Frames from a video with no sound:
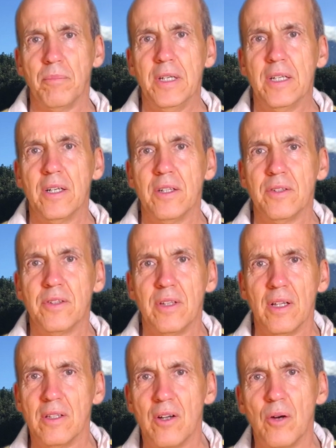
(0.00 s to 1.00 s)
because
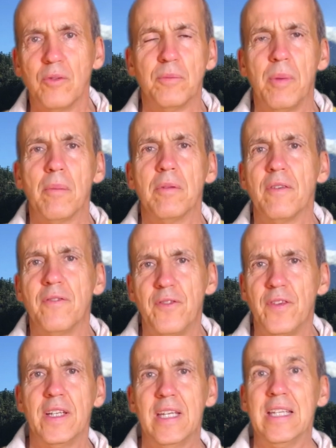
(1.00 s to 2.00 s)
they'll always be able to
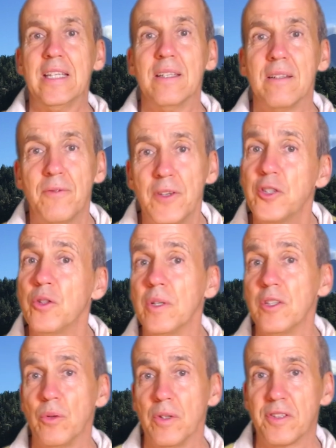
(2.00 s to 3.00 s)
fit you
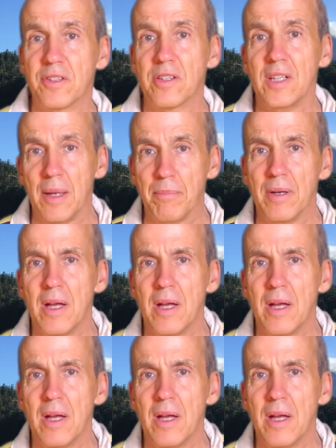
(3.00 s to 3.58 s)
into a slip.